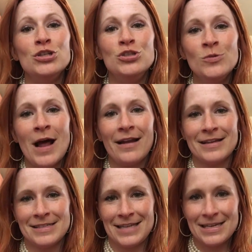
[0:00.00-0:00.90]
do not
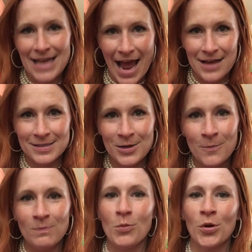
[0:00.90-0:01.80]
hesitate to ask.
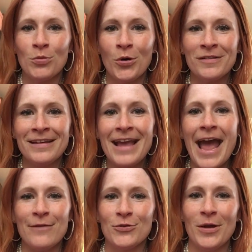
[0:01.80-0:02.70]
More importantly,
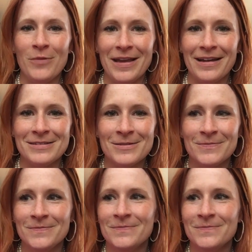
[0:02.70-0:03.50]
have a great weekend.